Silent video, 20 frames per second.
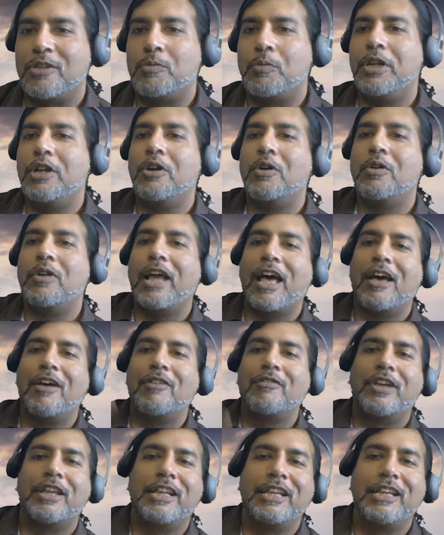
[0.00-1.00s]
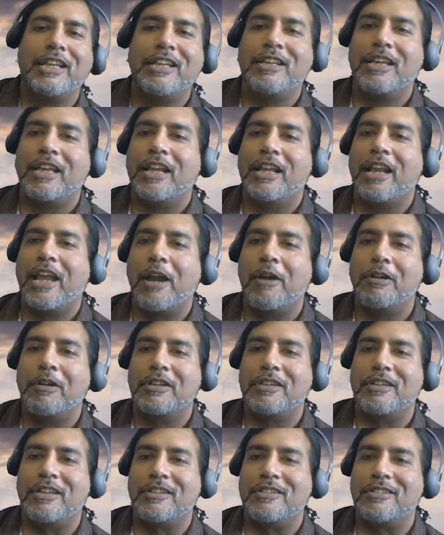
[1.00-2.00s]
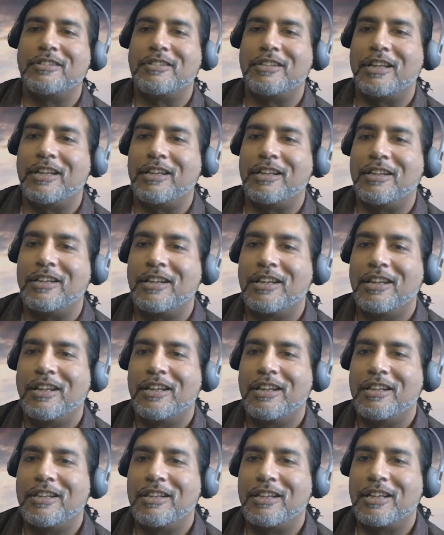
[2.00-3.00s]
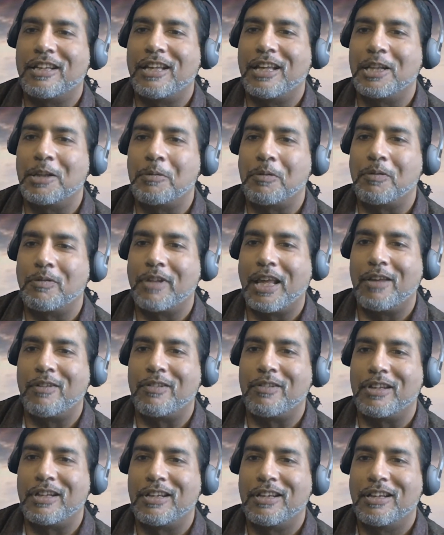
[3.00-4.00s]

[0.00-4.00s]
"We don't have any inheritance in the kingdom of David."